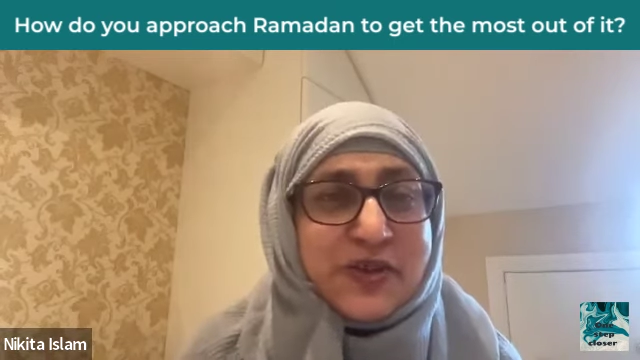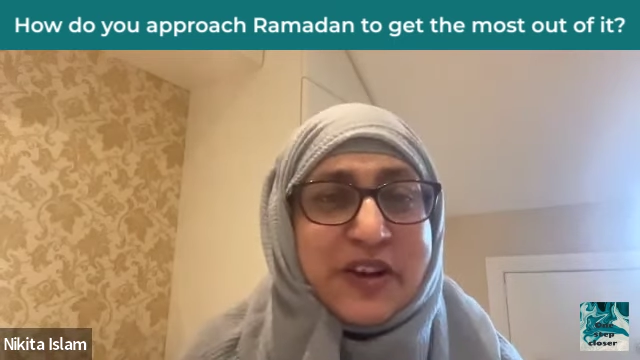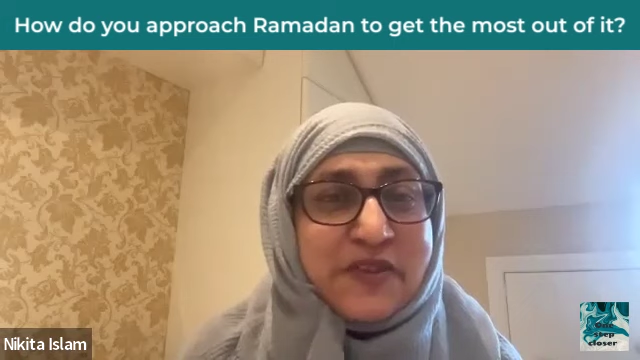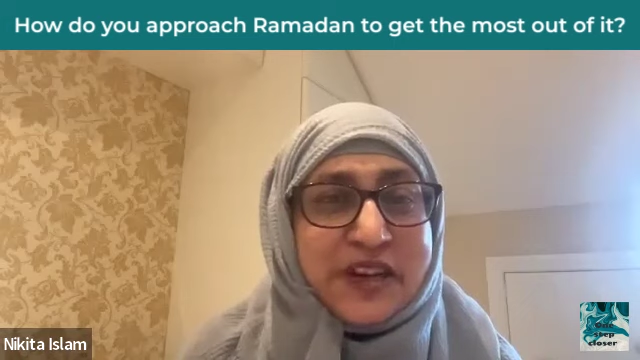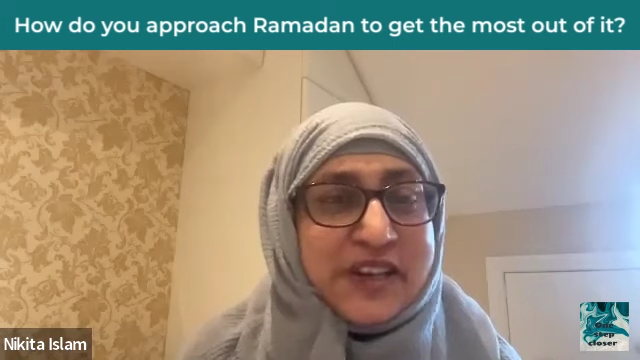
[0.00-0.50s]

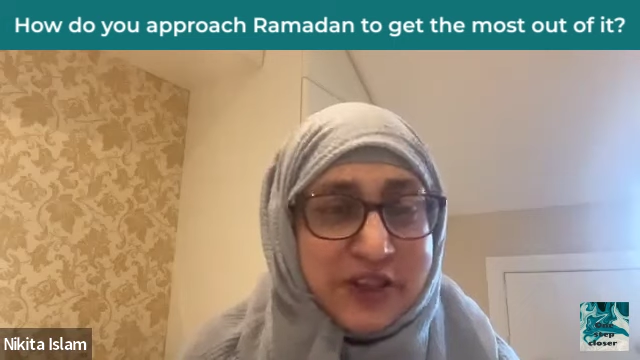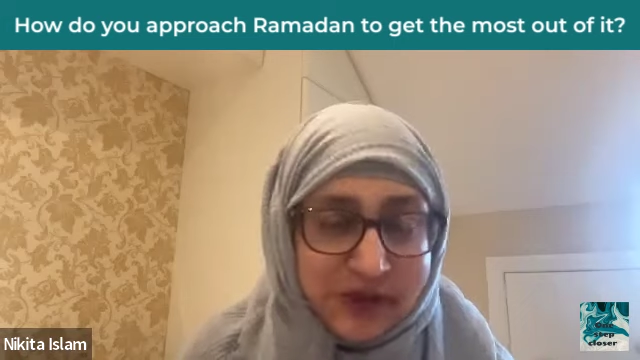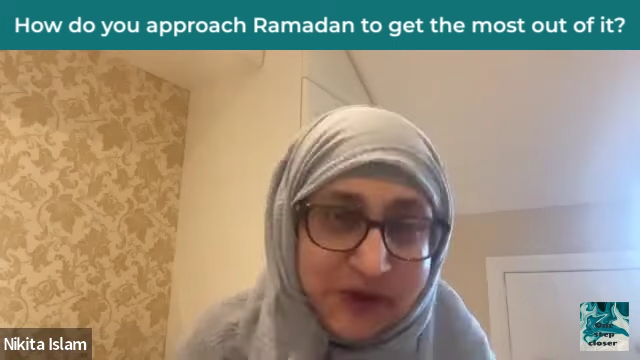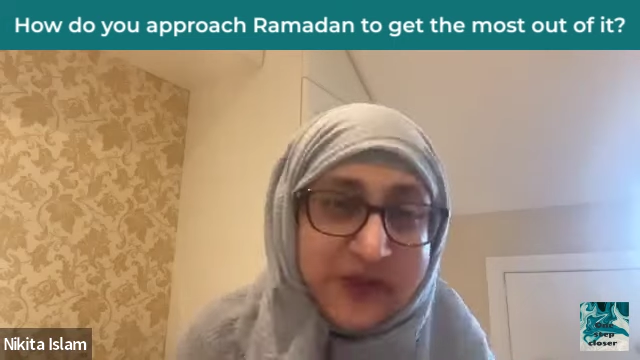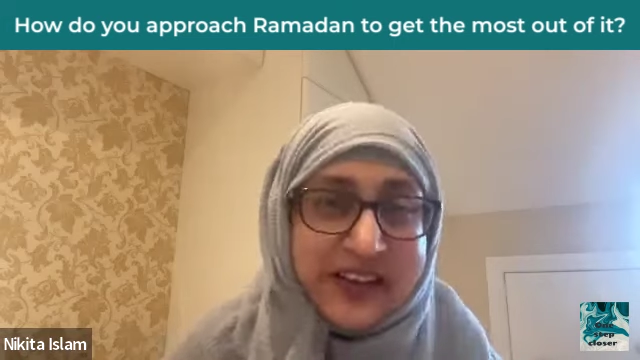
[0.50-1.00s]
They really
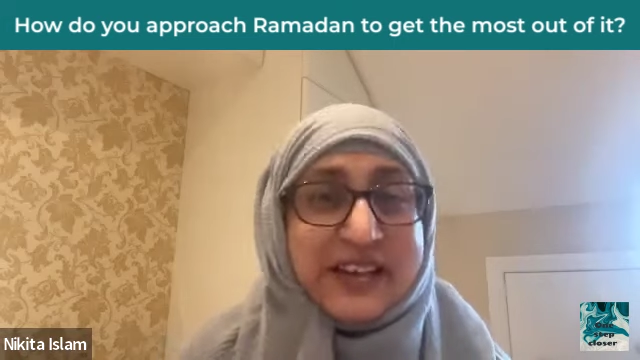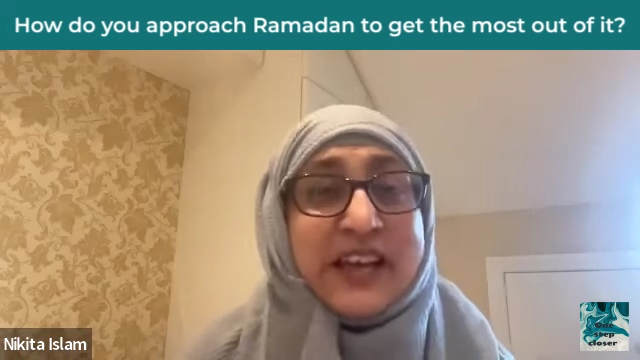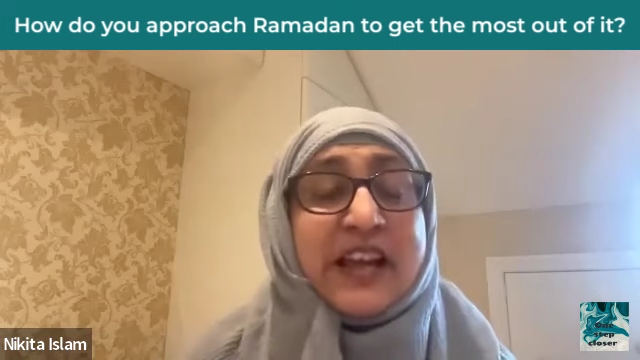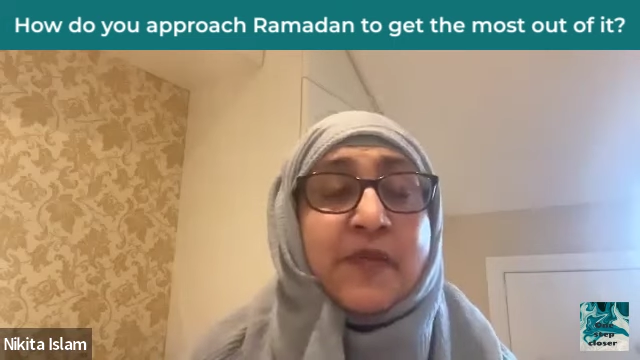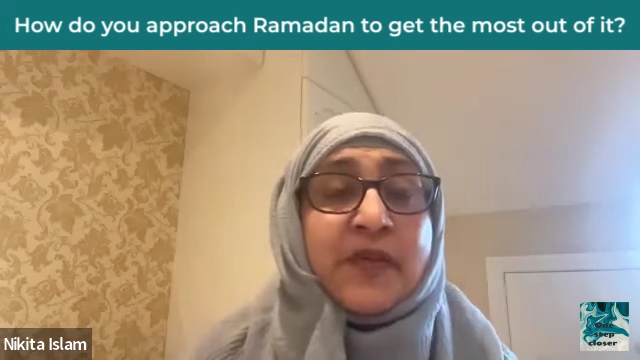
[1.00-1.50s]
need you, right?
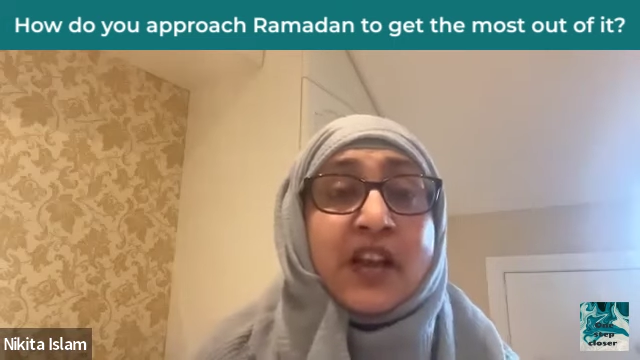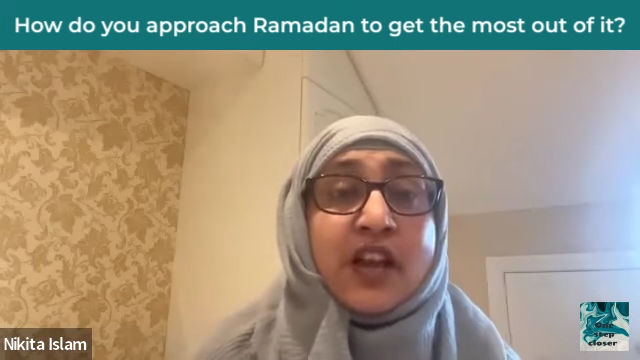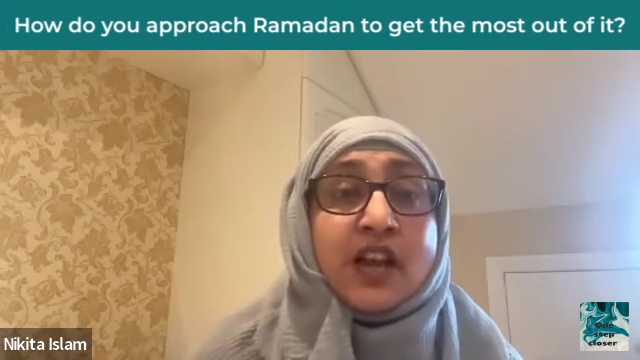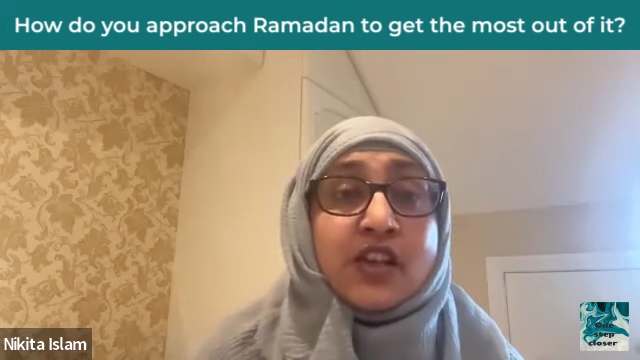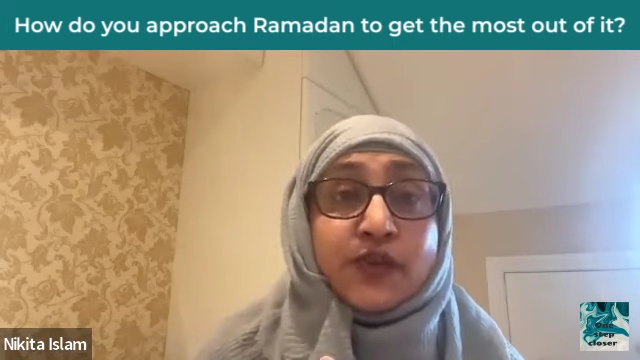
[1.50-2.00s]

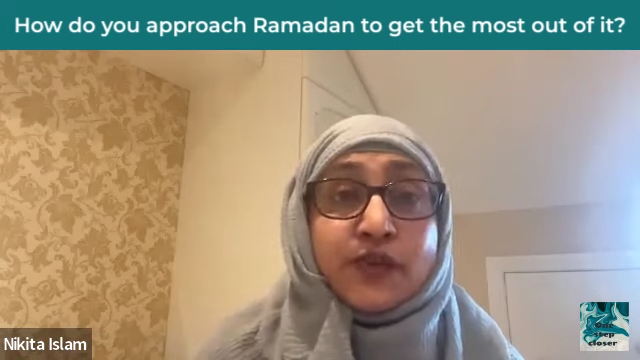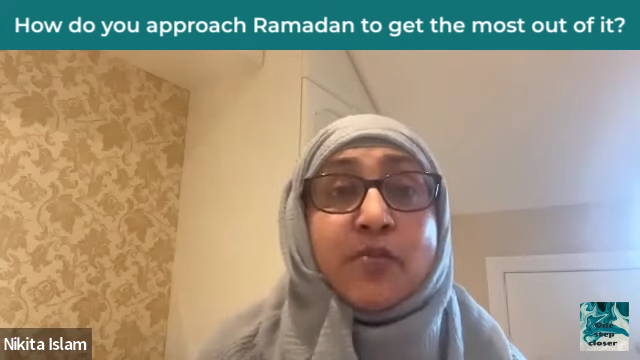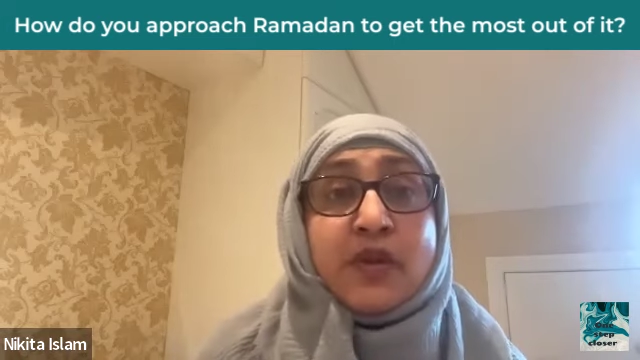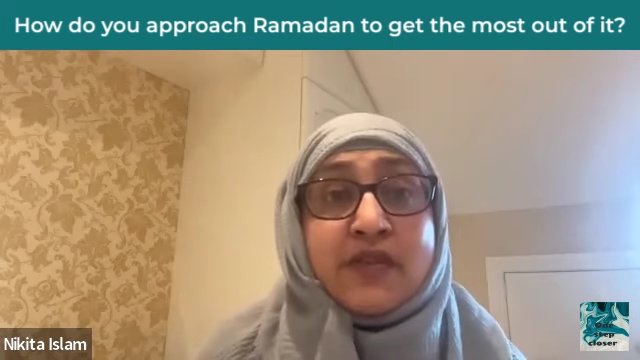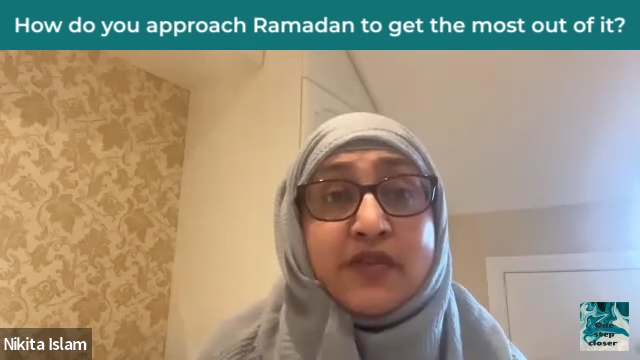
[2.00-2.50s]
So
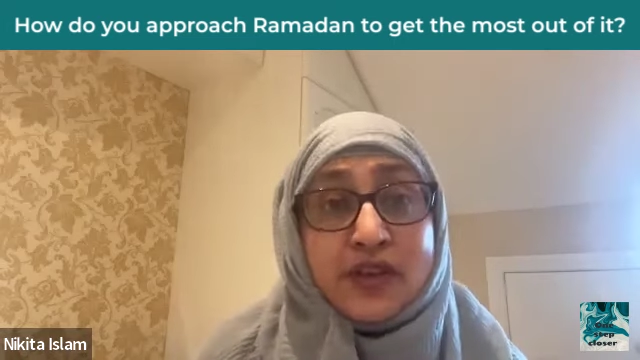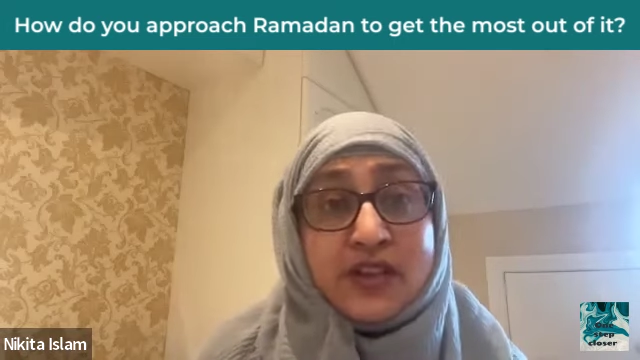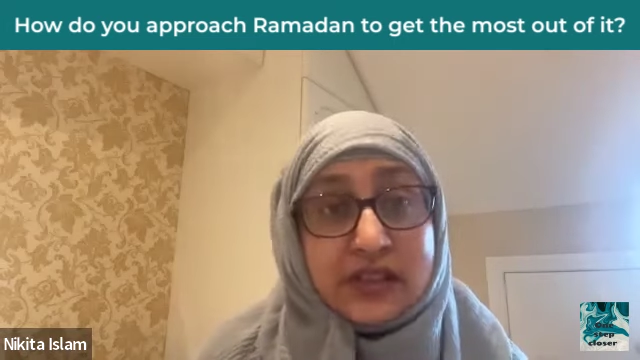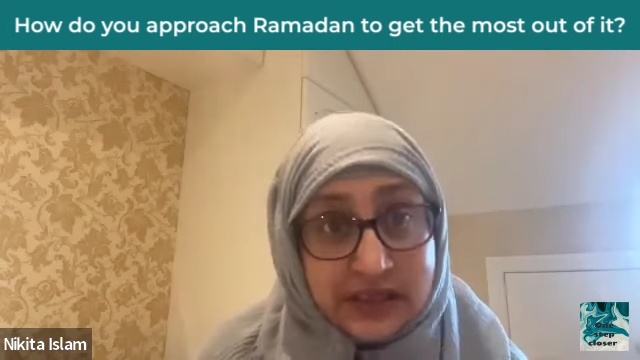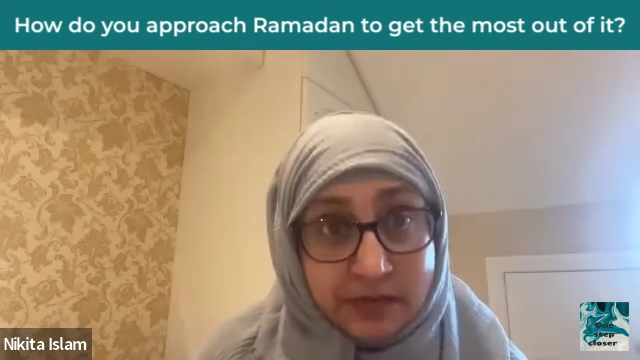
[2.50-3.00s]
for me, for
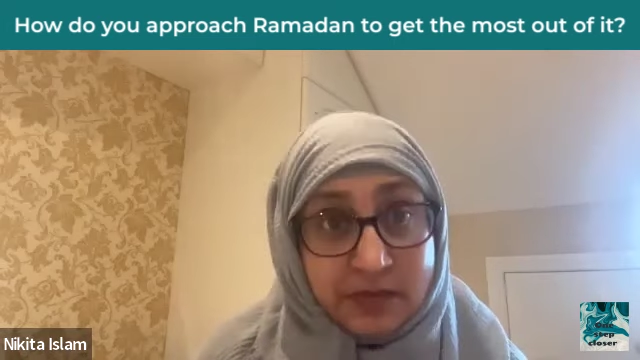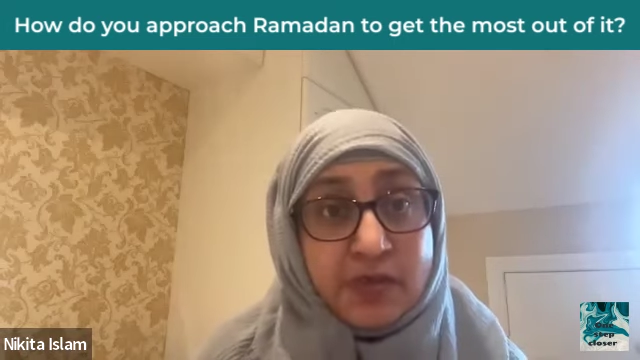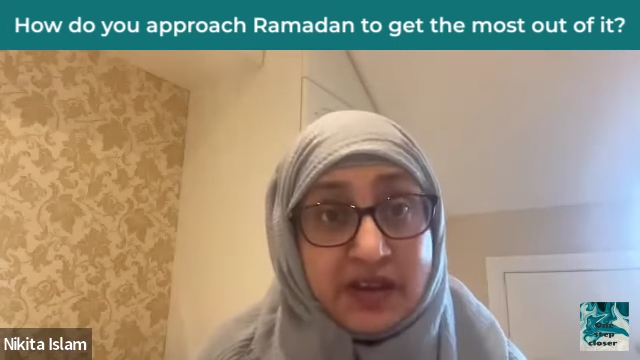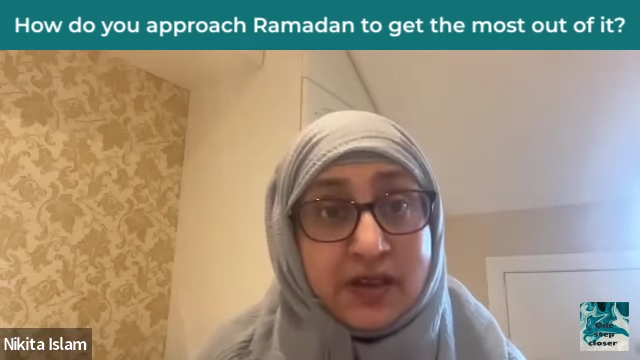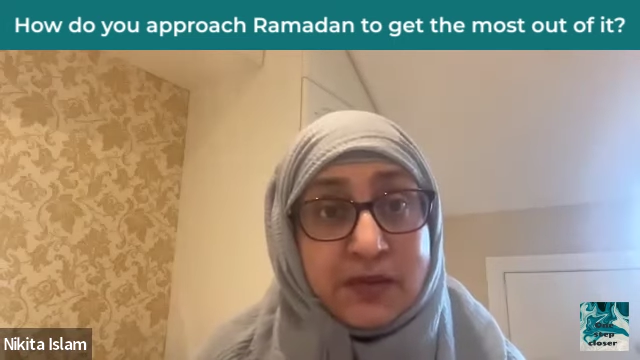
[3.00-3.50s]
instance, I'm
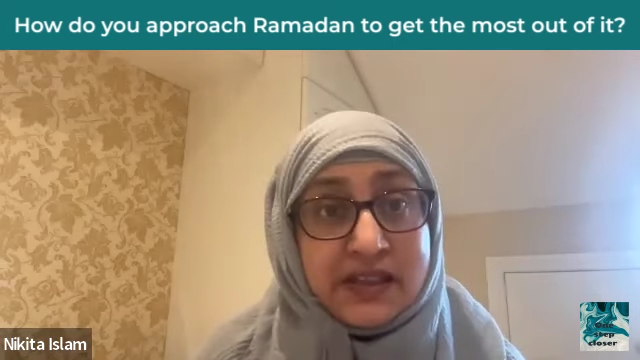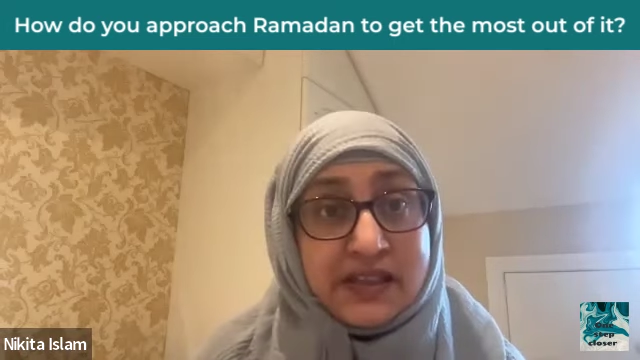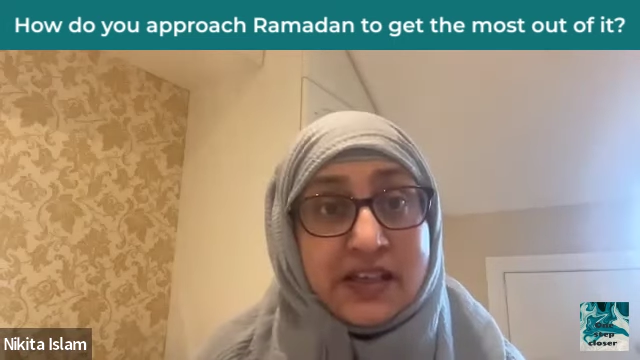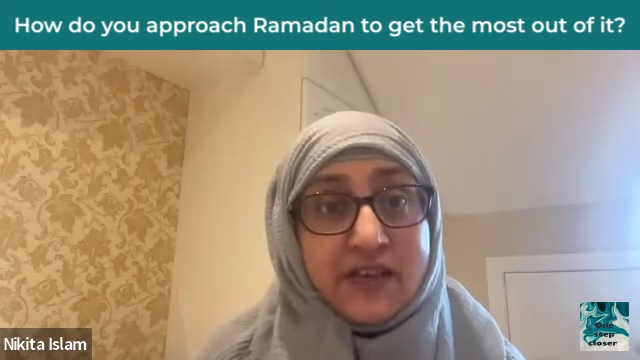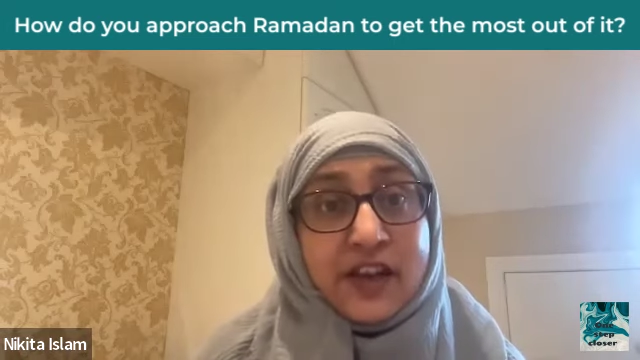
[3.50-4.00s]
reminding
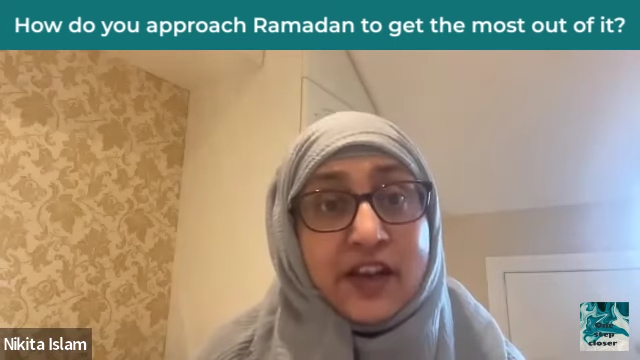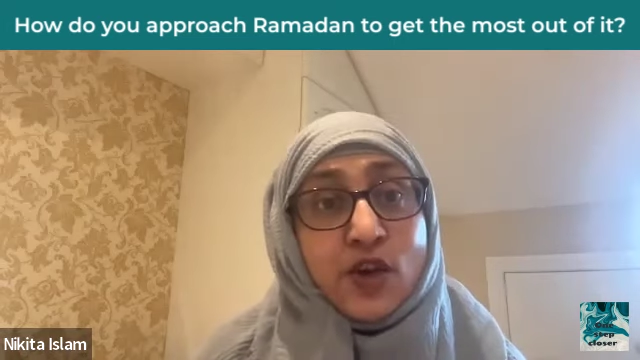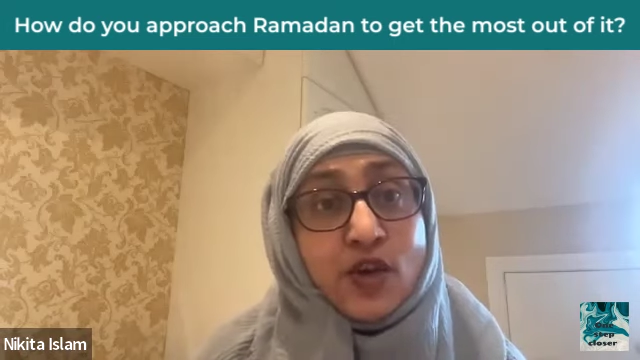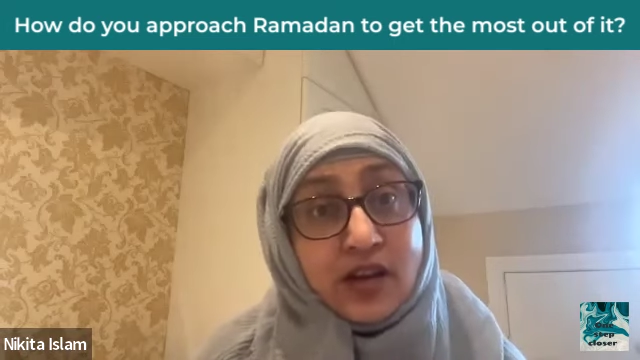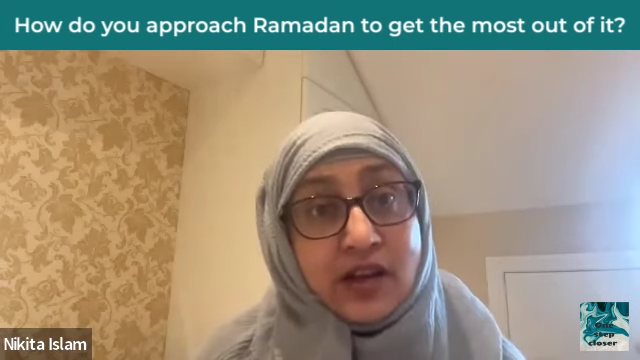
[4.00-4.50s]
myself, like,
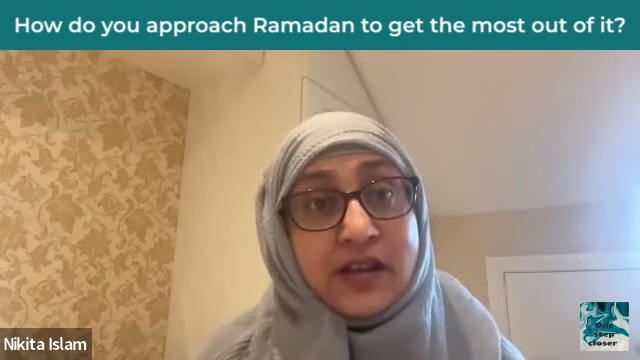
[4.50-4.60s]
you know,